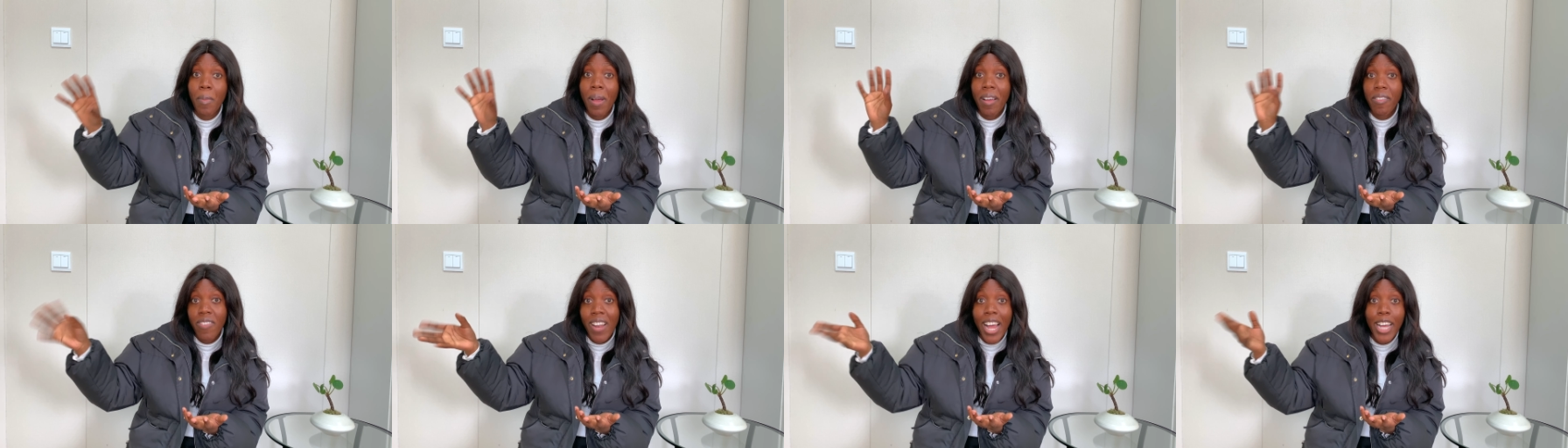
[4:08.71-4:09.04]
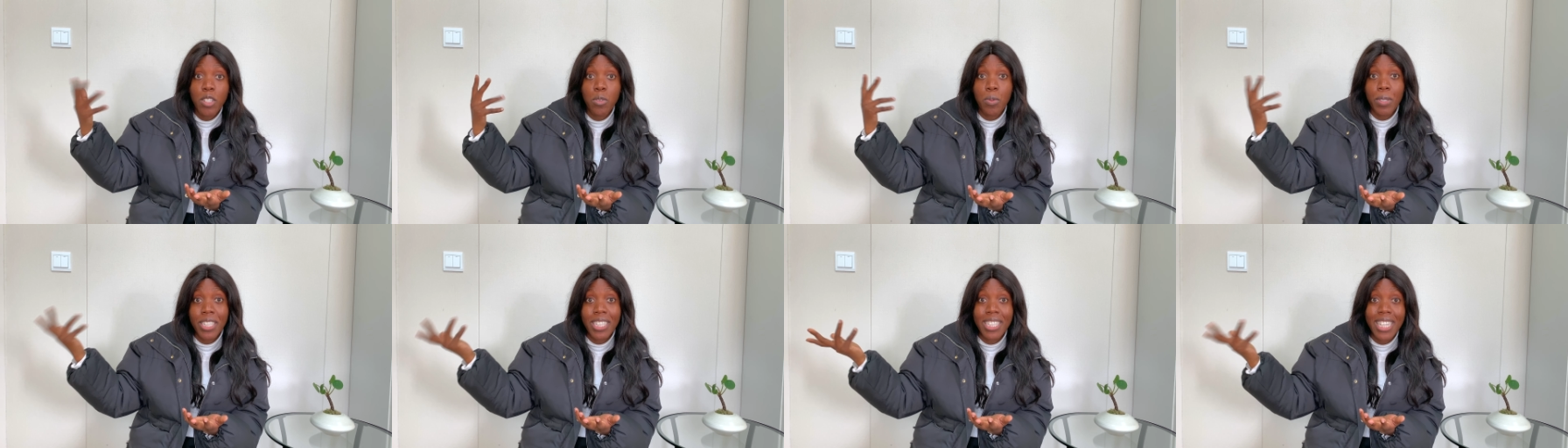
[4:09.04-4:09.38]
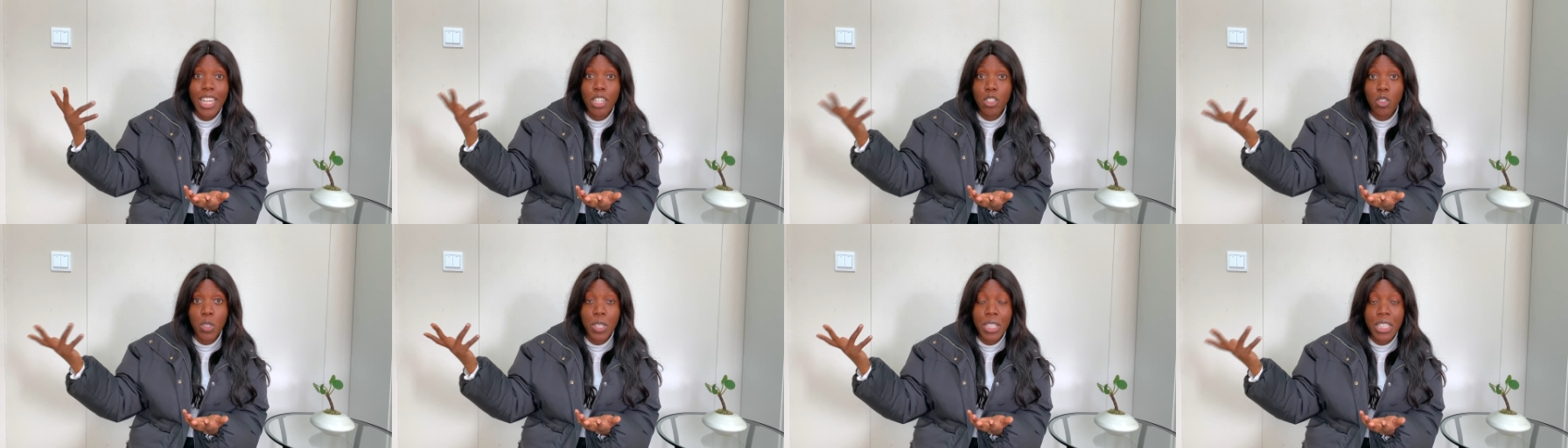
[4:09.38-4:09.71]
My flight was
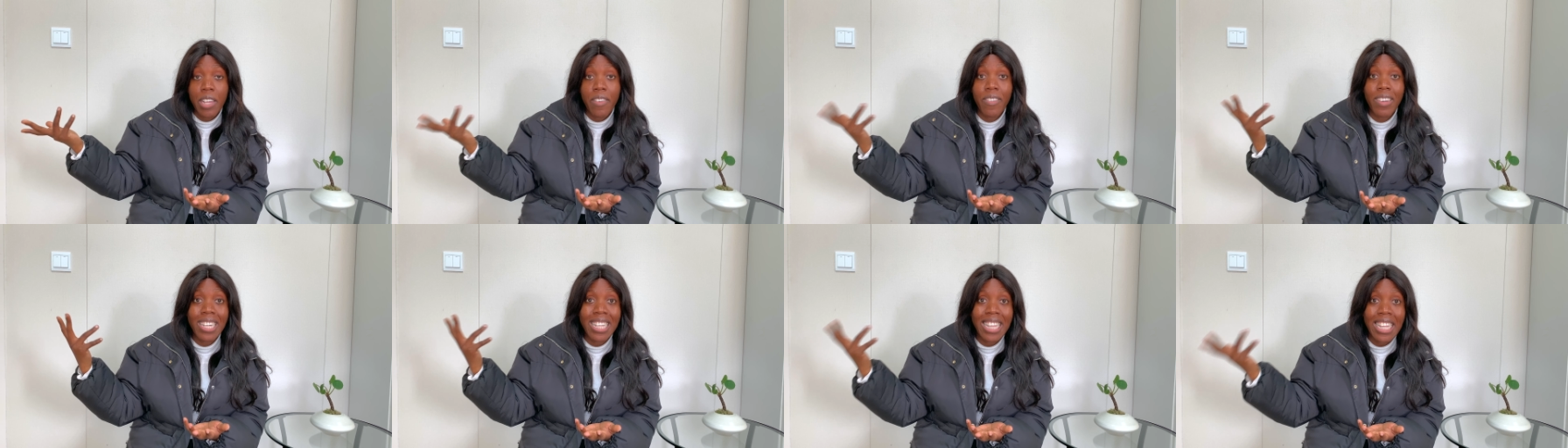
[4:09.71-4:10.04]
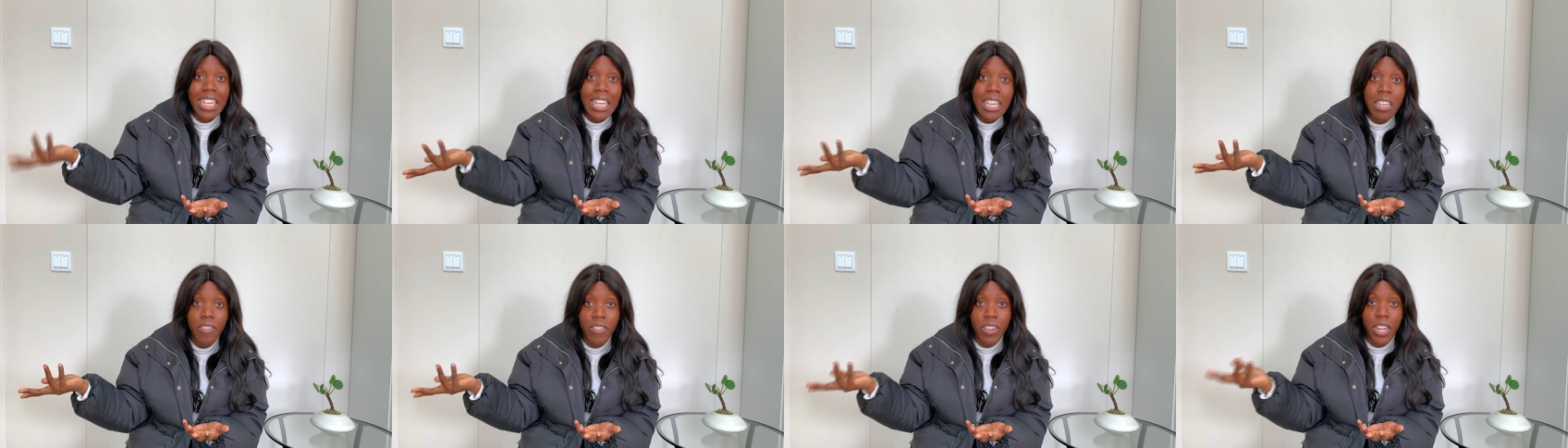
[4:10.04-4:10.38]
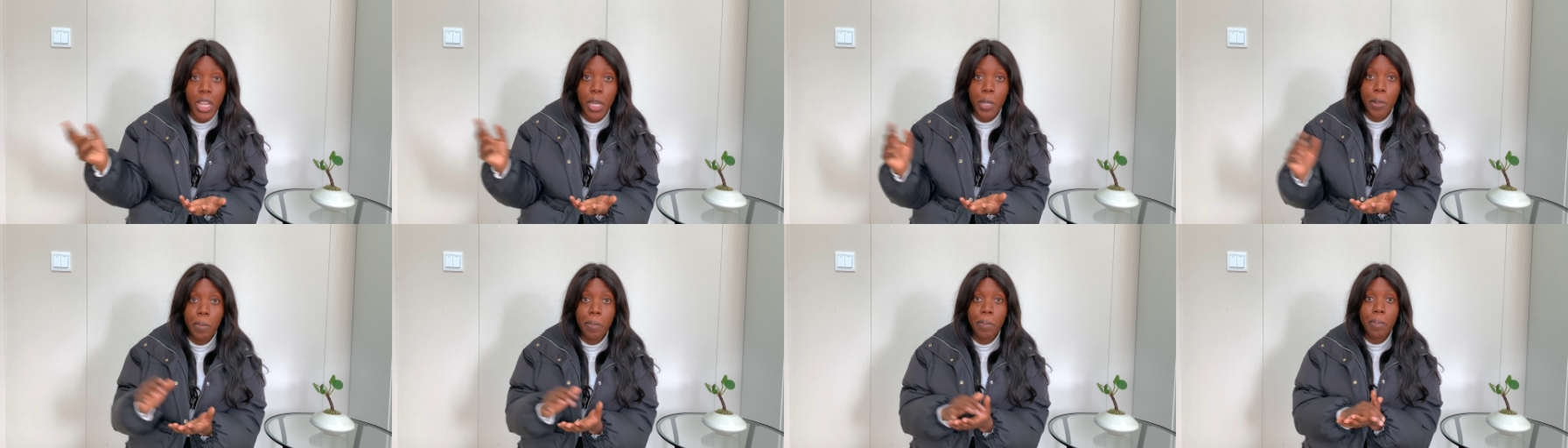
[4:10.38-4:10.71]
ten to seven in the
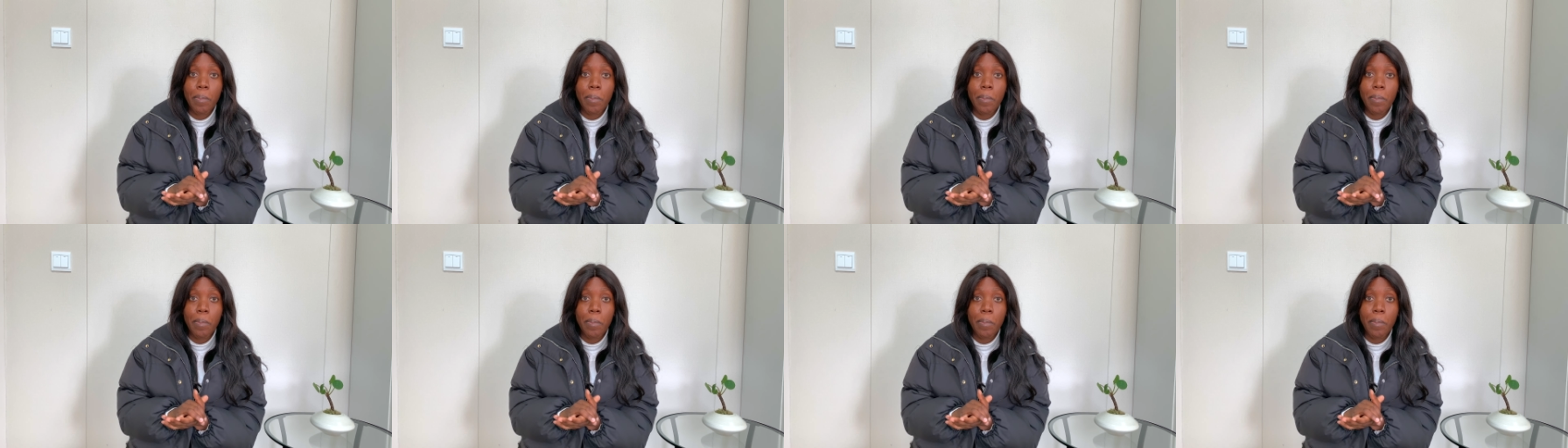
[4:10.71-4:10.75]
evening.